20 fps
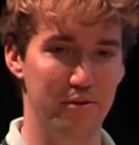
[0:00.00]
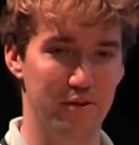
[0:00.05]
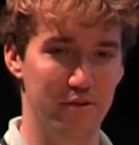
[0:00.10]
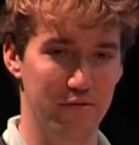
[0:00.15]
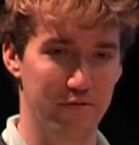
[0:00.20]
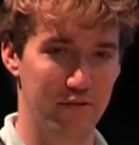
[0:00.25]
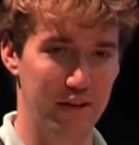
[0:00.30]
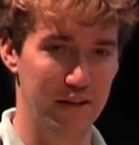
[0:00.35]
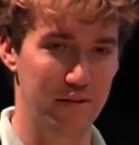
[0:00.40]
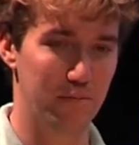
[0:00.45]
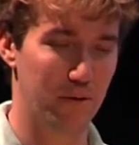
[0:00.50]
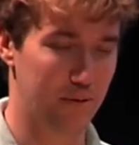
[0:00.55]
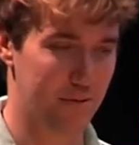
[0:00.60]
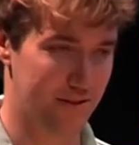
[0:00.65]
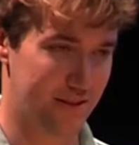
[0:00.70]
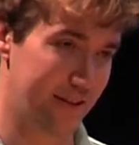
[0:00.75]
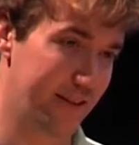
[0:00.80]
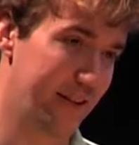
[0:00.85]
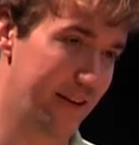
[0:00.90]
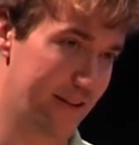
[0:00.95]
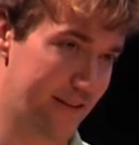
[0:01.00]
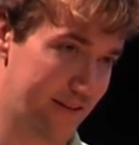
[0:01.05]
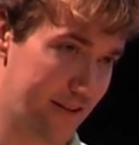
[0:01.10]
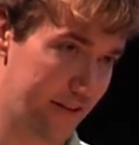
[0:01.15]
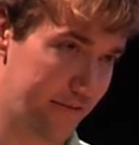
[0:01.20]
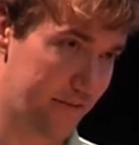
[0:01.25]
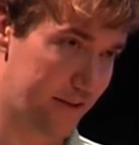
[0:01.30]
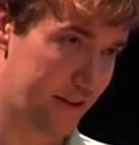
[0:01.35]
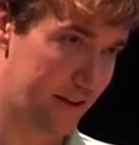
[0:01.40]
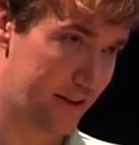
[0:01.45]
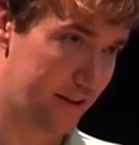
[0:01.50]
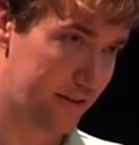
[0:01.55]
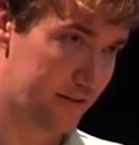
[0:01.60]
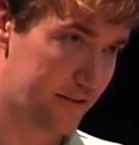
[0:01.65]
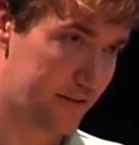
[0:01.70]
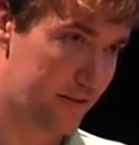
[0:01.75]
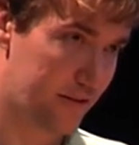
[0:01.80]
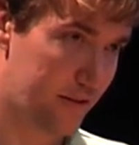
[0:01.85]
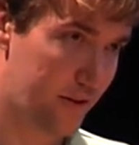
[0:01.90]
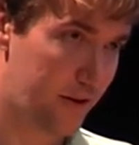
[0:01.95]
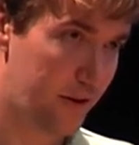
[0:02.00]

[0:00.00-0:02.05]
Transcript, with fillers: to read what was in that ciphertext